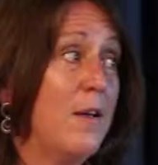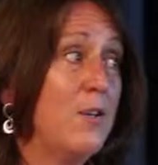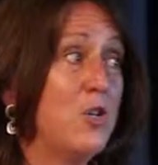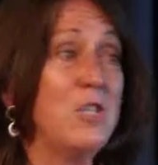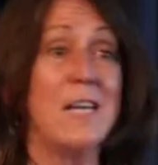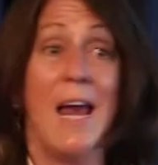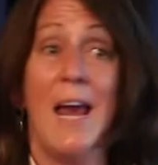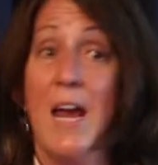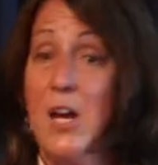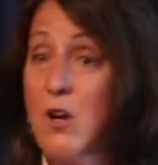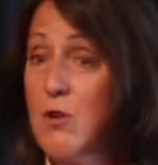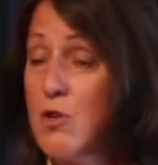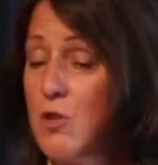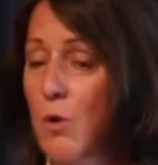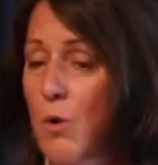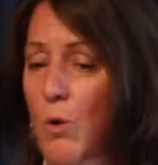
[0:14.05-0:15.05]
She's 8
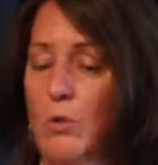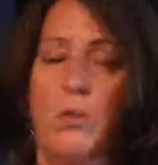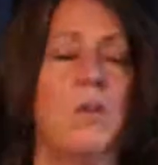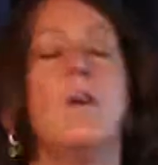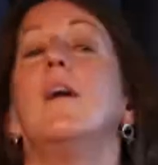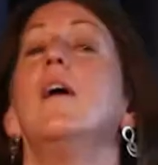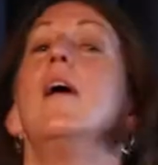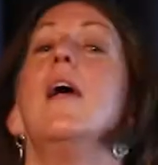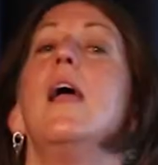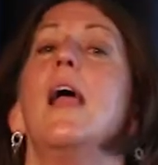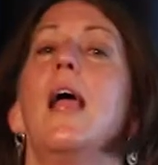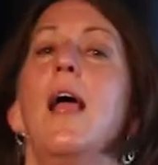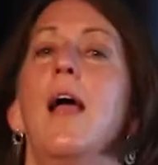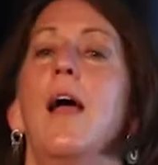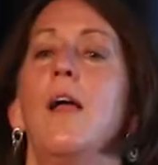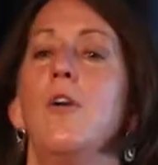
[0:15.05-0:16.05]
years old,
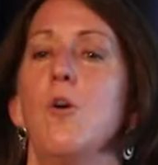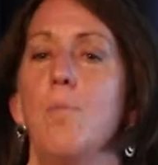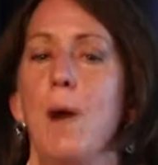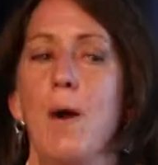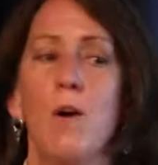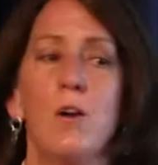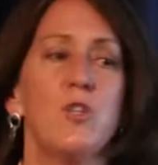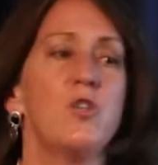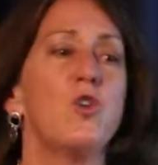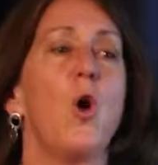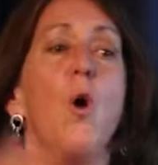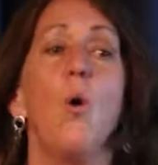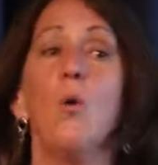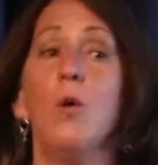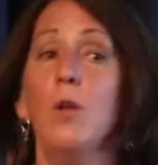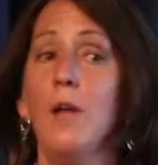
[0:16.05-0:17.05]
and her parents
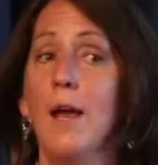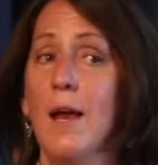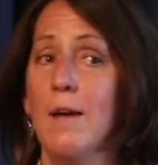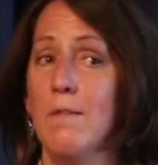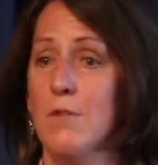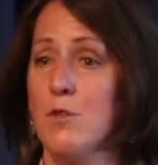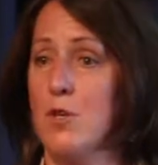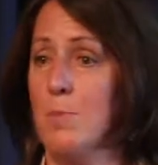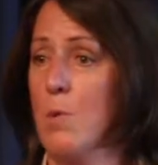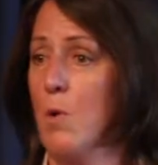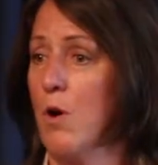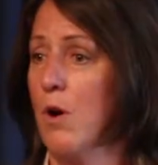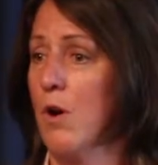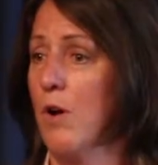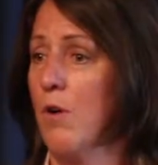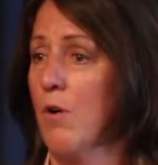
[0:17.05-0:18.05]
totally
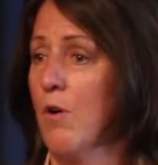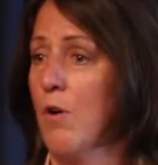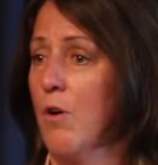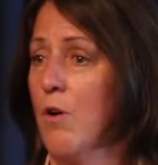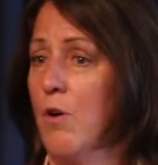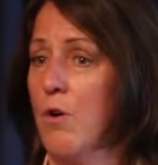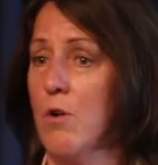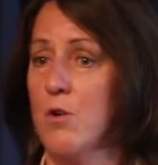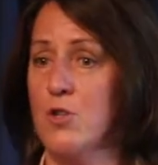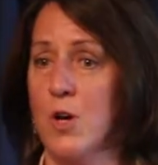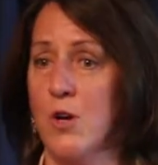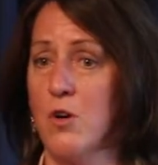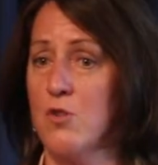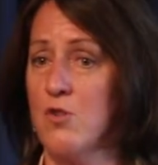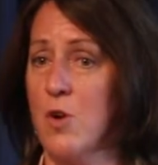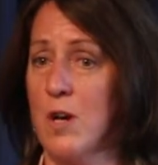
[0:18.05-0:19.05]
supported her
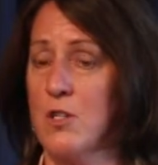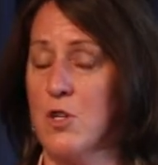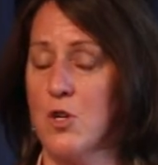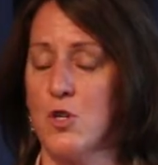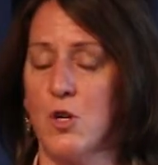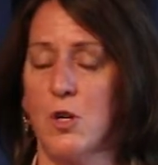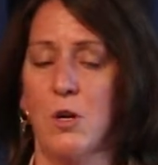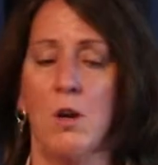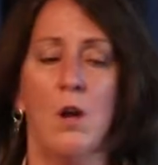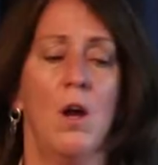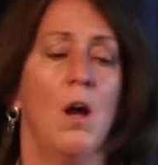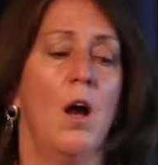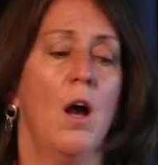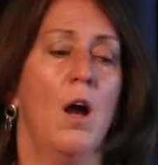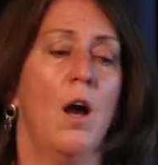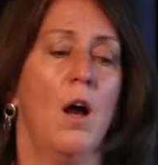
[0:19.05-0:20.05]
gender transition.
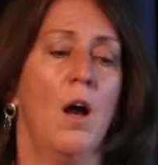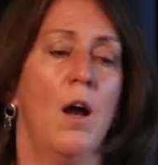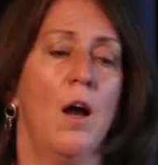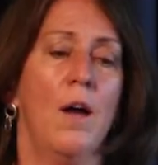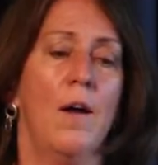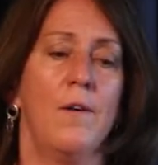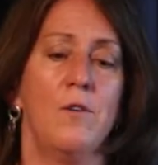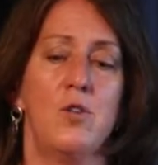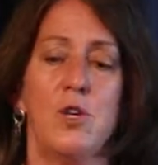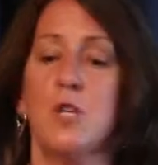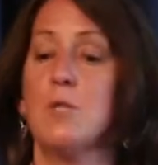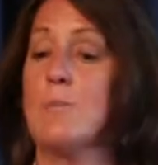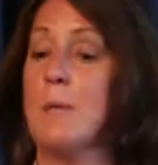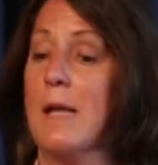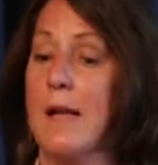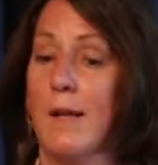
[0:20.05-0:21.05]
She
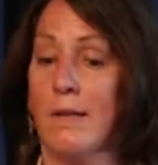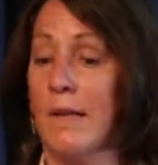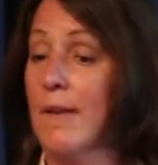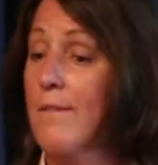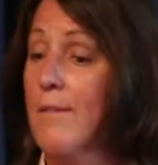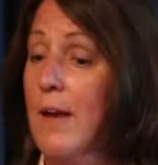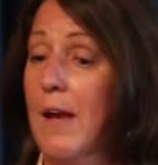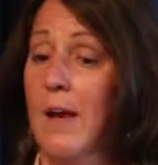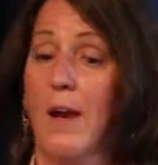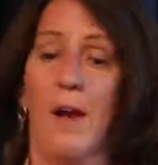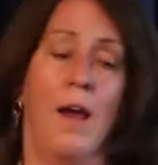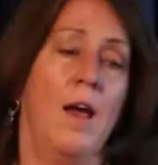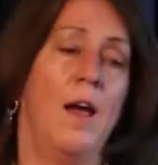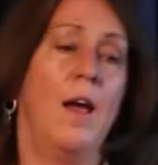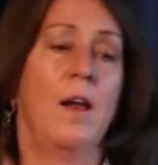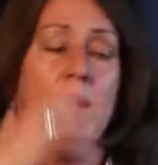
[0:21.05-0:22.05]
has been living
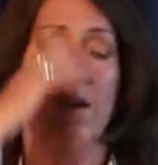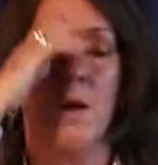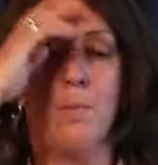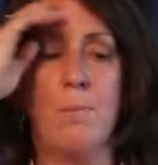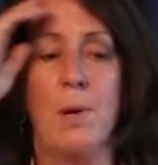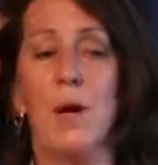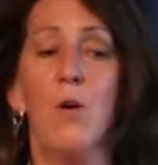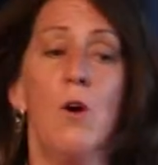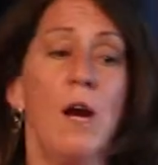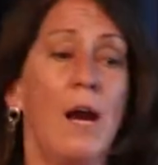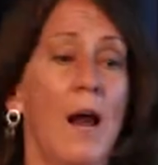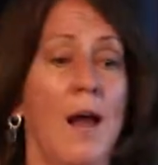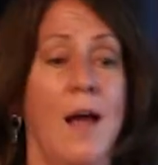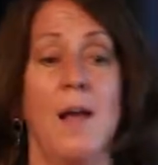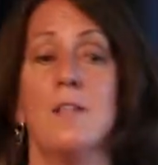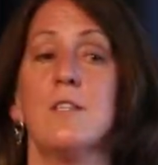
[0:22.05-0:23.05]
and appearing
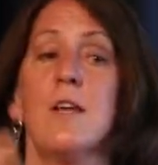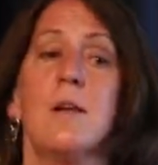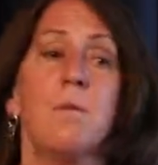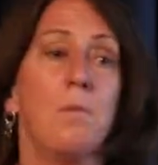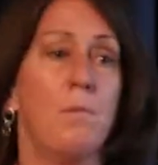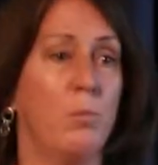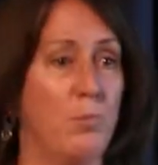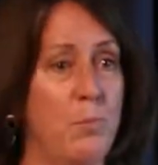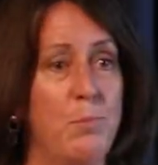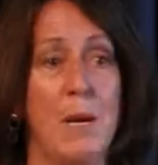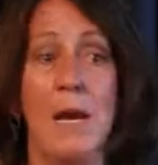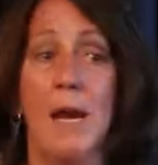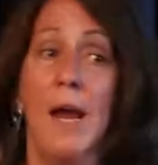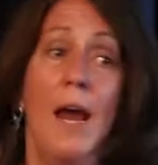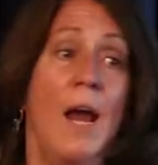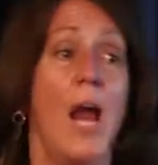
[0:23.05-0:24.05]
as and
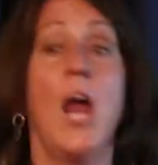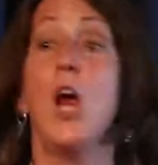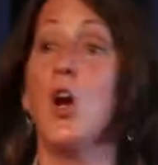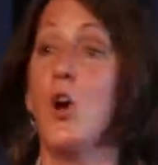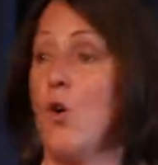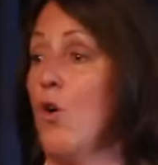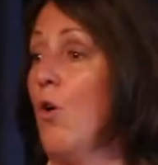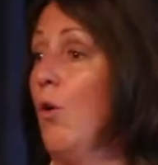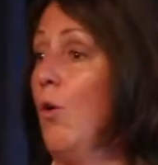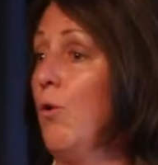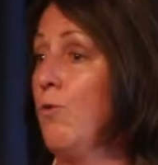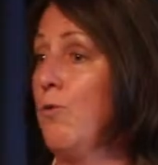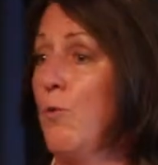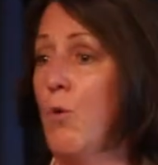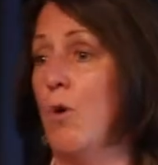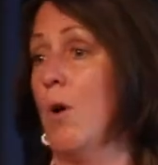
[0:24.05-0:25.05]
being a girl
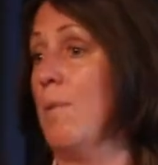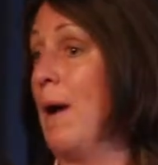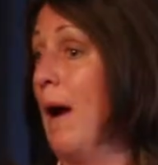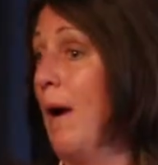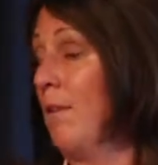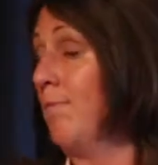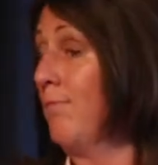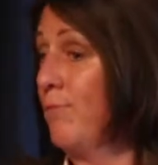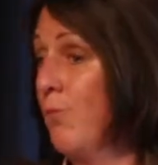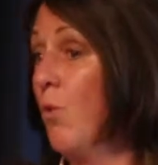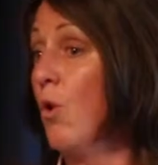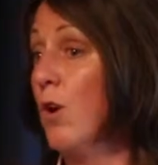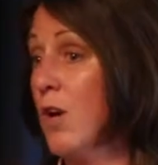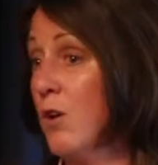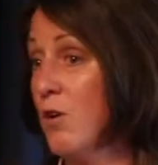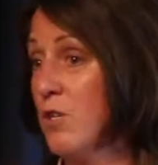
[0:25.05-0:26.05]
for about
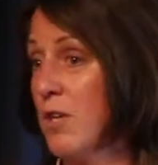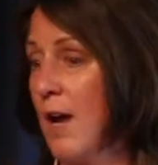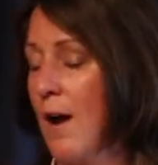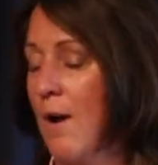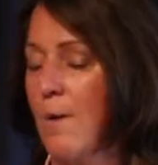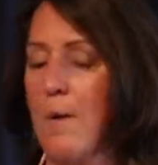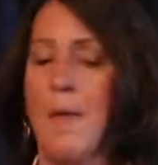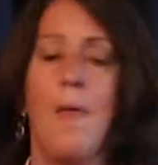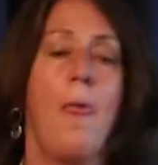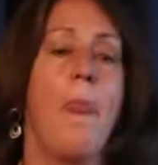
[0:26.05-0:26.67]
4 years now,